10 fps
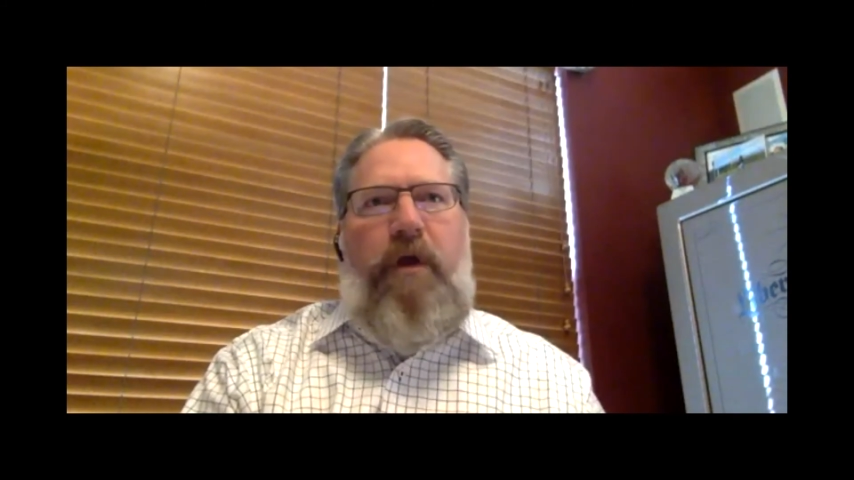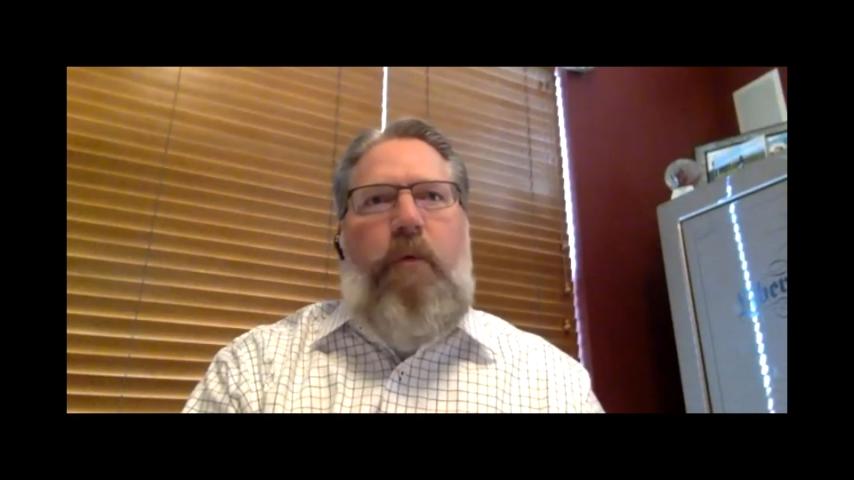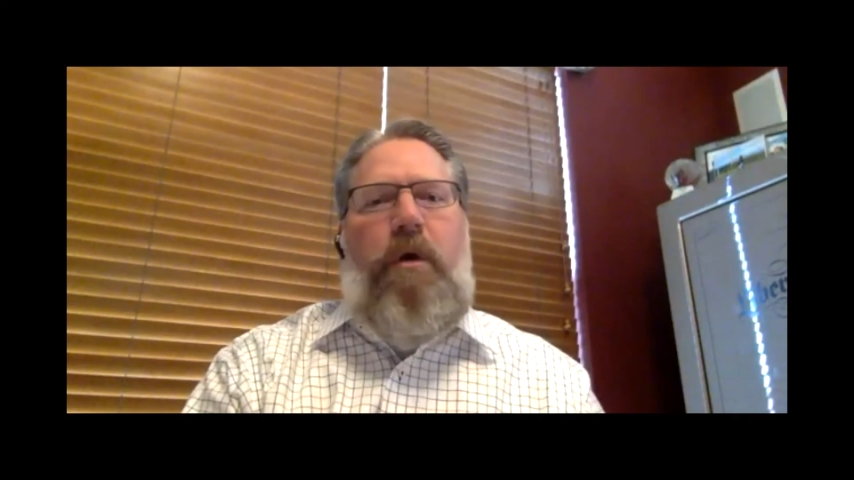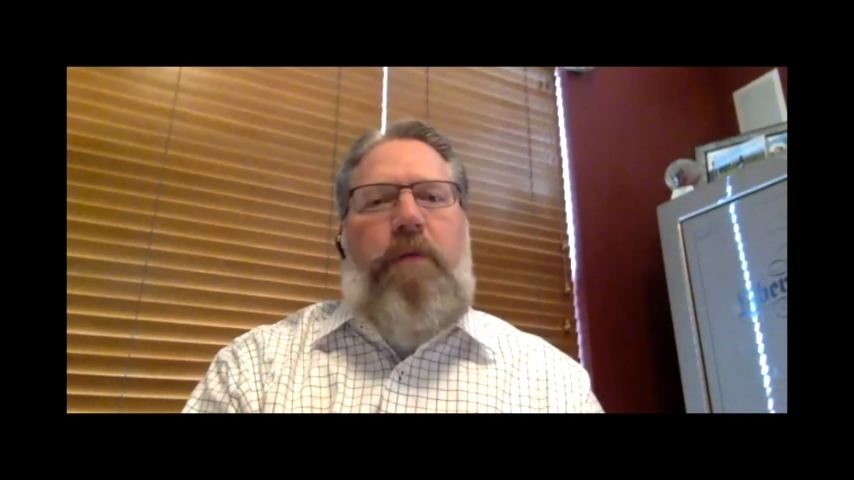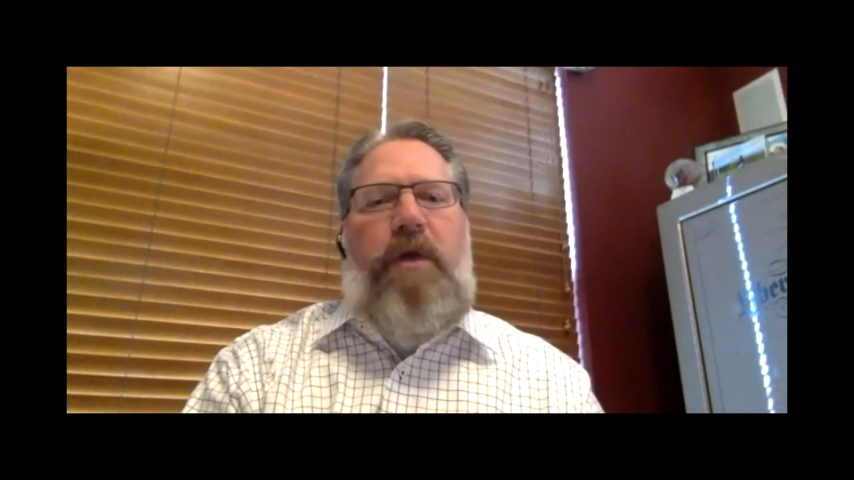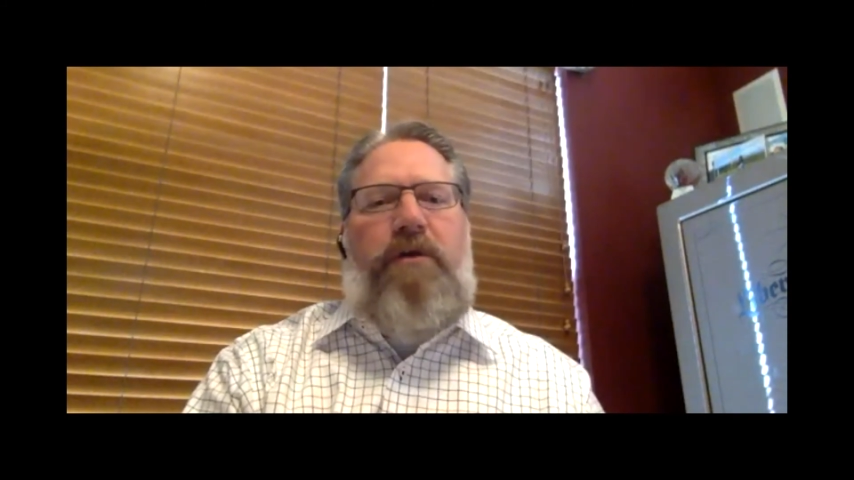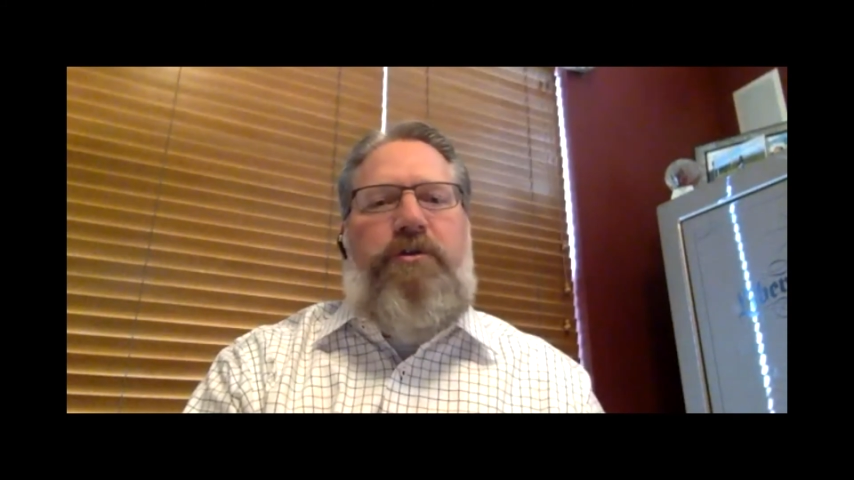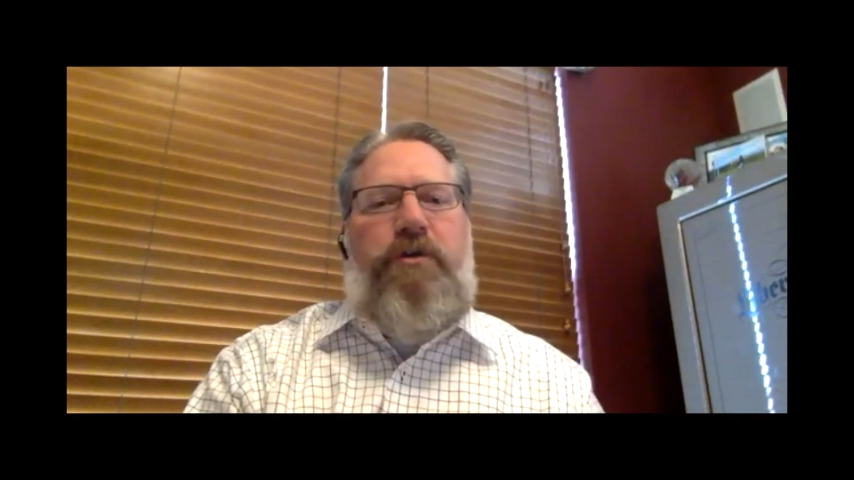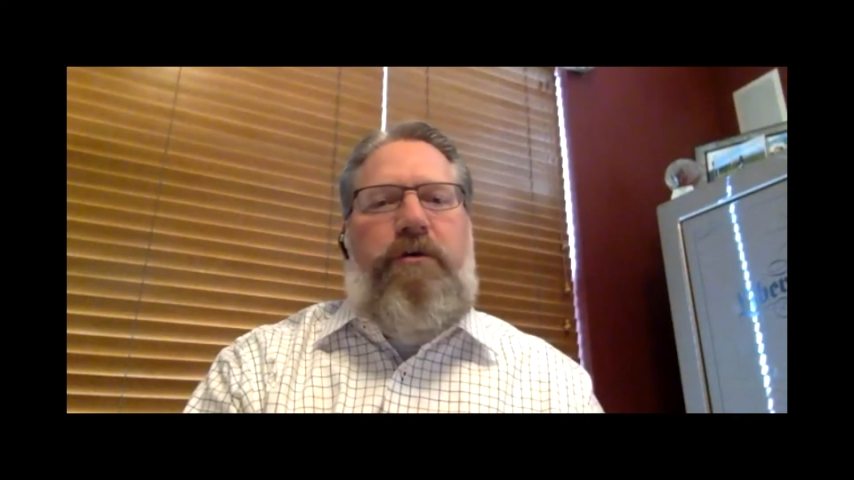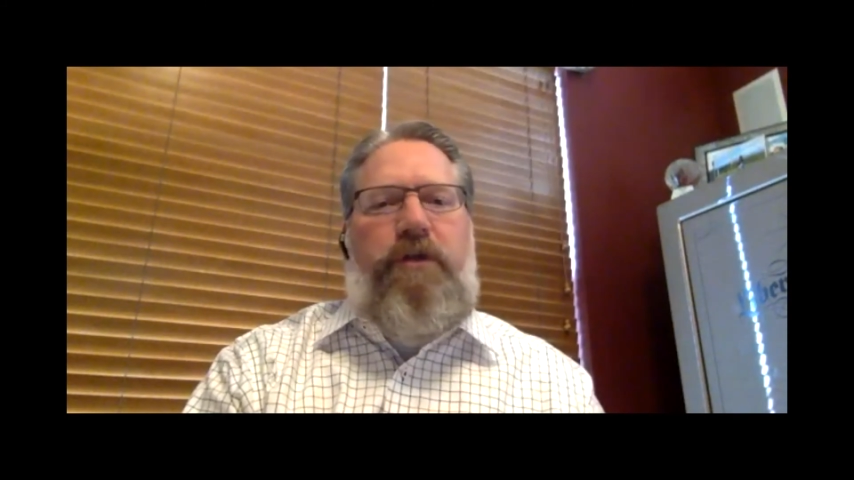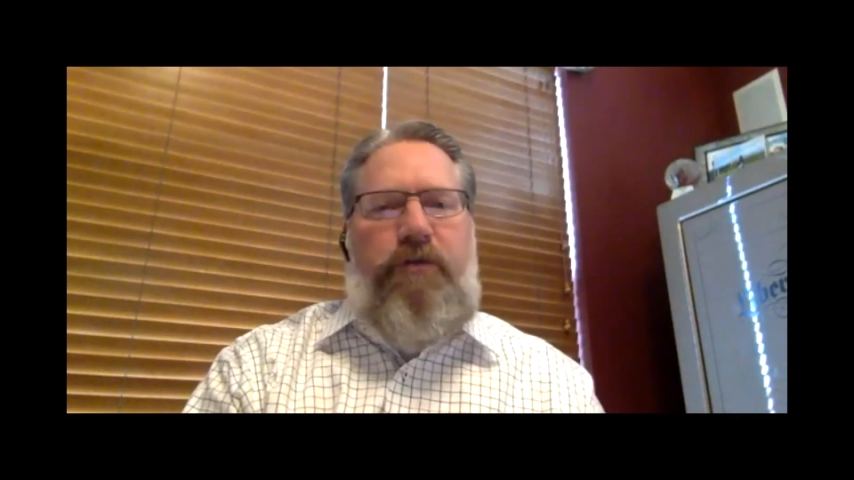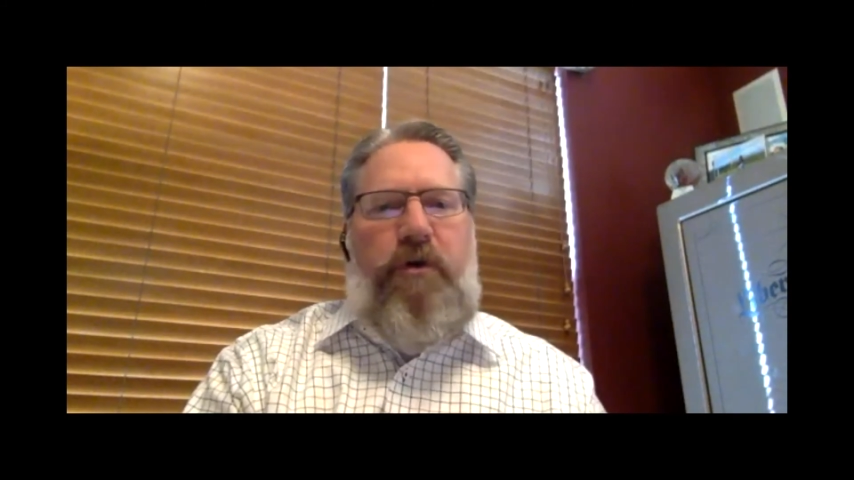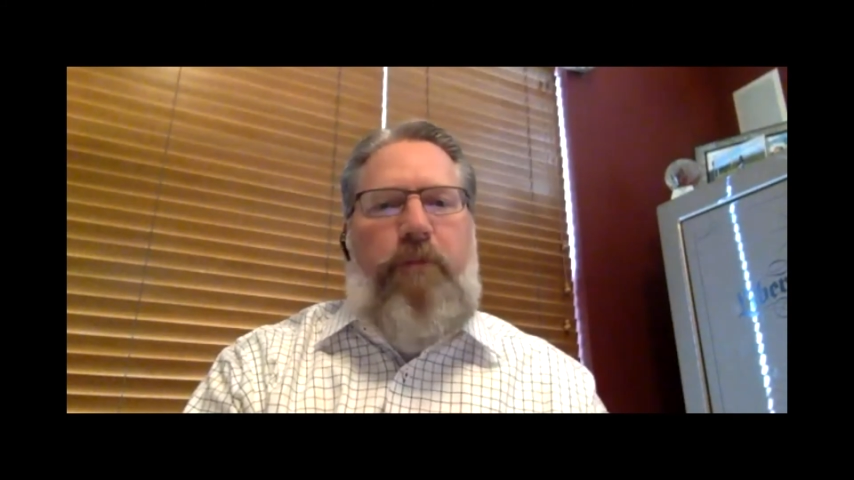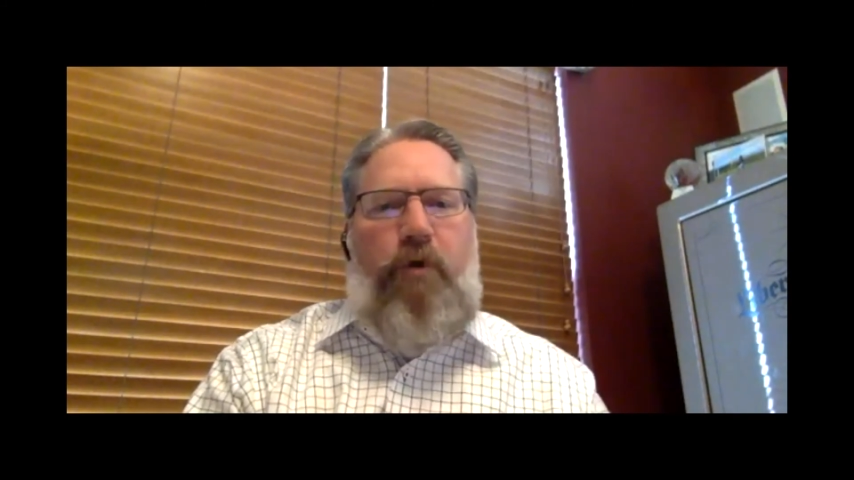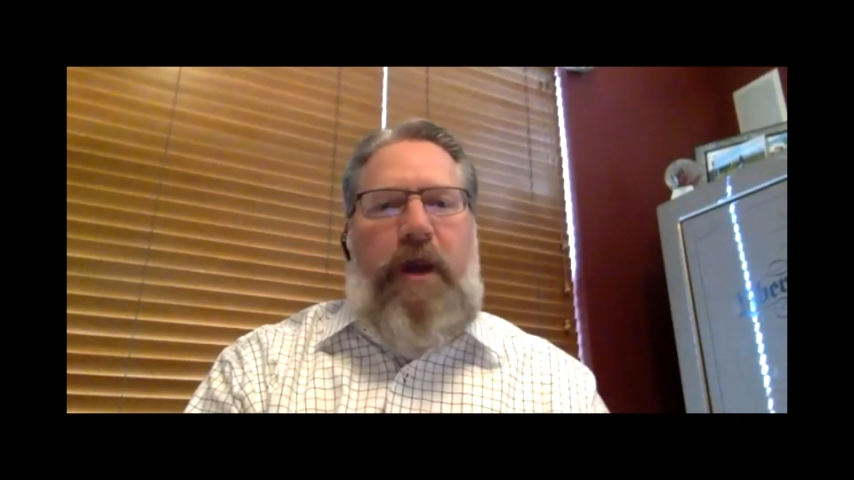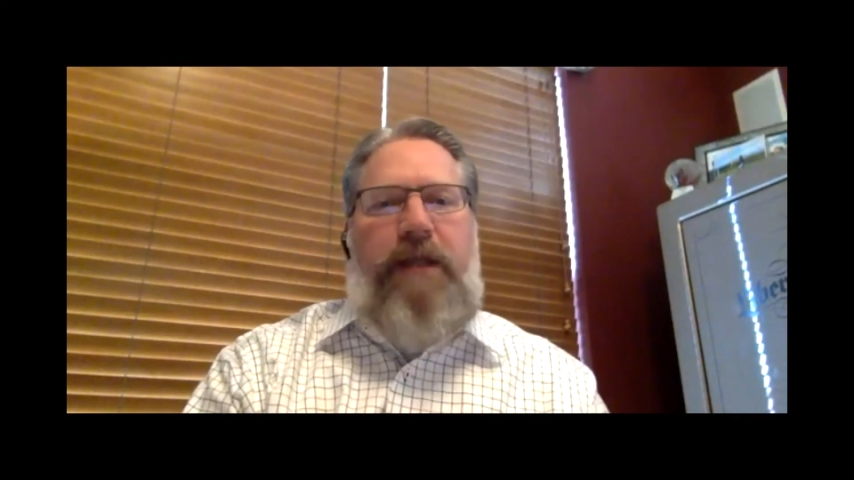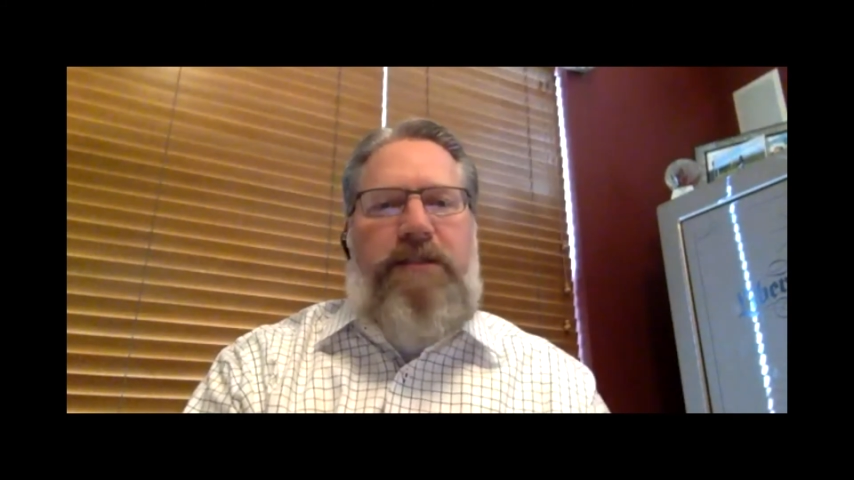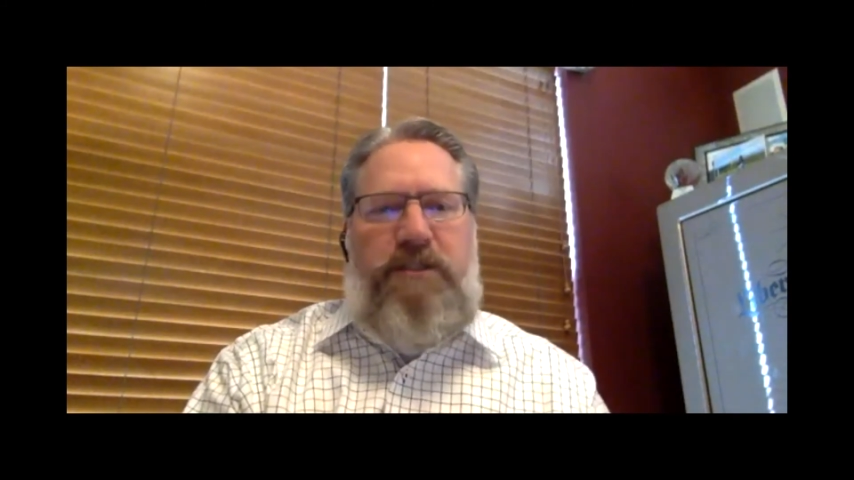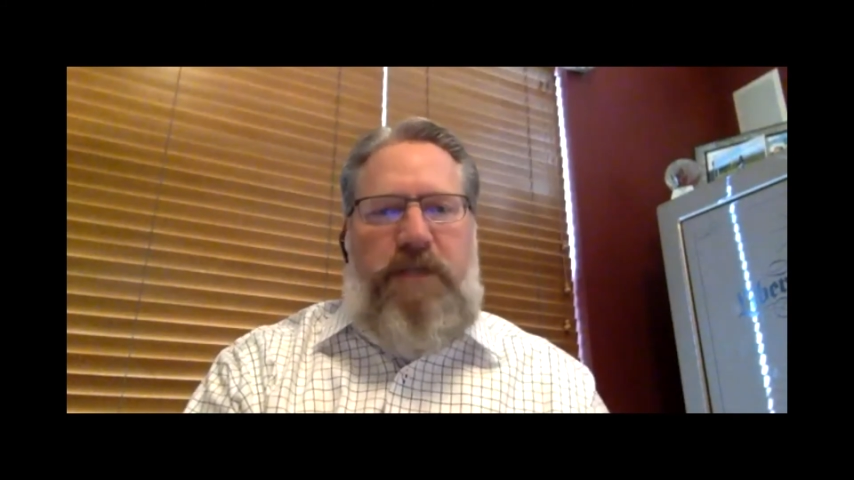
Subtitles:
They want to make sure that their brand